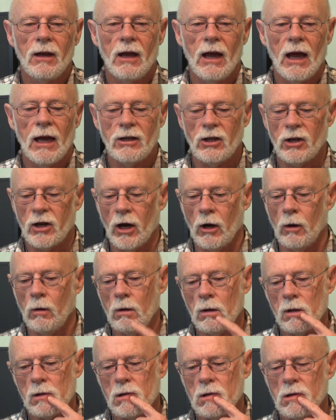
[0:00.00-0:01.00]
And you go,
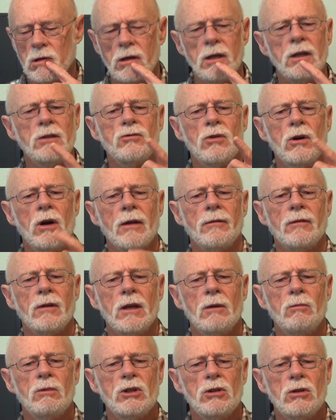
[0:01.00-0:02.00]
oh, he's right.
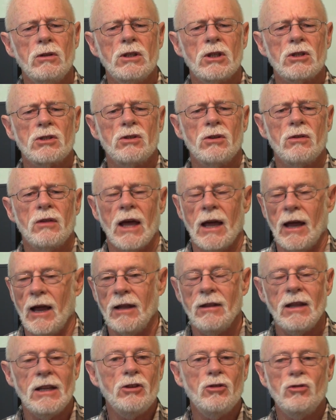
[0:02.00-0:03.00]
Yeah, we should just do that.
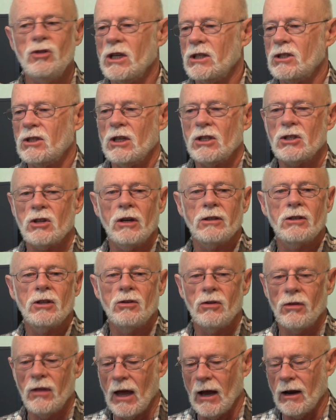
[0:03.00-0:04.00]
And then you just decide to
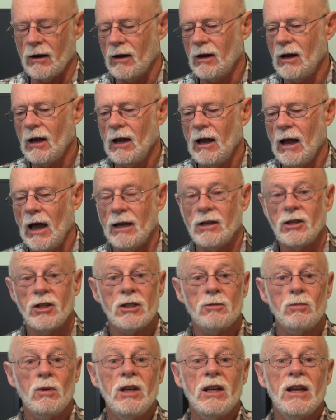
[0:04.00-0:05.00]
do that. And
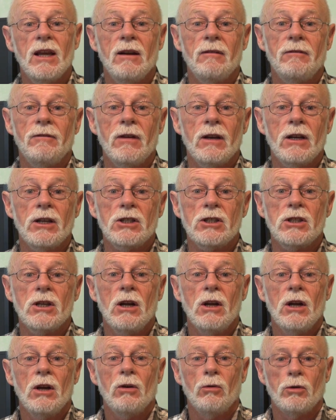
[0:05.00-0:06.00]
just when you get it finished,
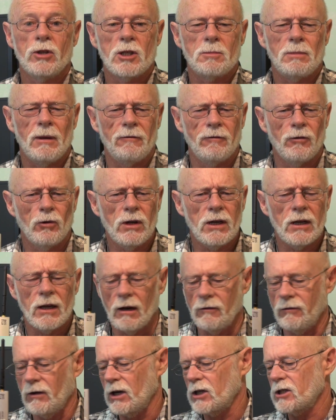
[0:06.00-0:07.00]
or just before you get
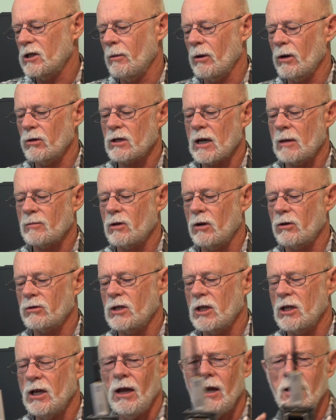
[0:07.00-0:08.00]
it finished, someone else comes along and
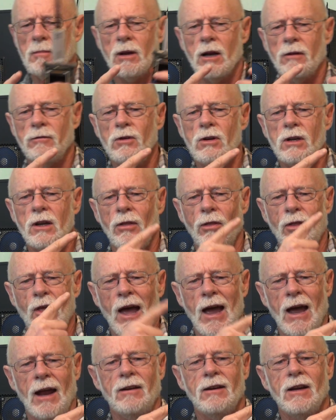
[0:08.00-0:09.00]
says, hey, but if you did
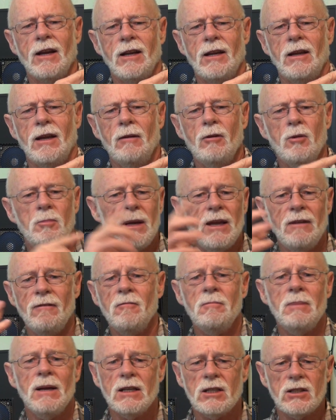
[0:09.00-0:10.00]
that, it would be
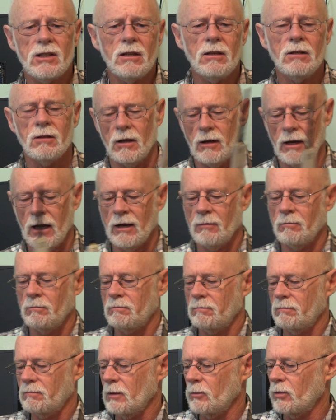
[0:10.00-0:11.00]
even better still. And
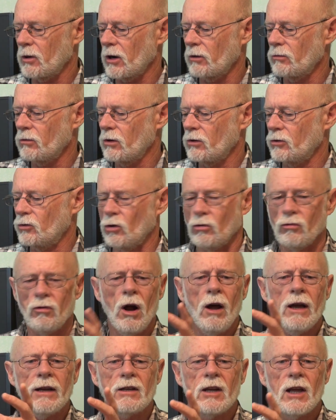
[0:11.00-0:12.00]
people go, you're
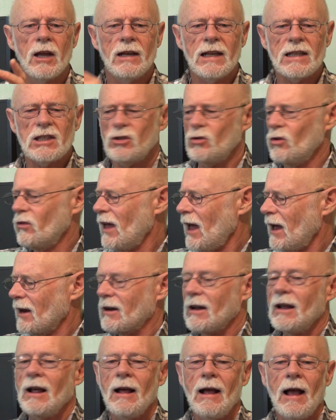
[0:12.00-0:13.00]
right, let's do that.
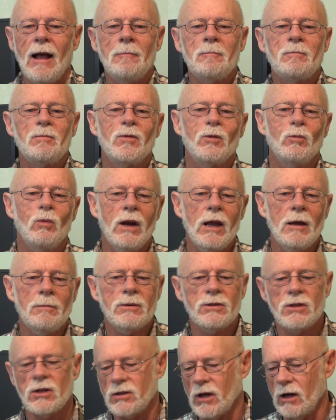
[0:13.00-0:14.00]
And what
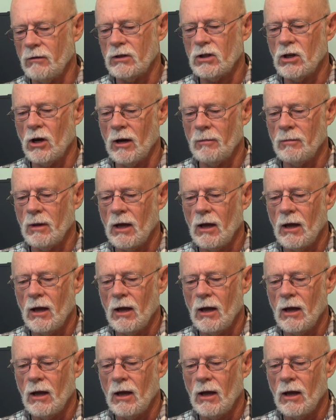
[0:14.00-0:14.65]
happens is over time,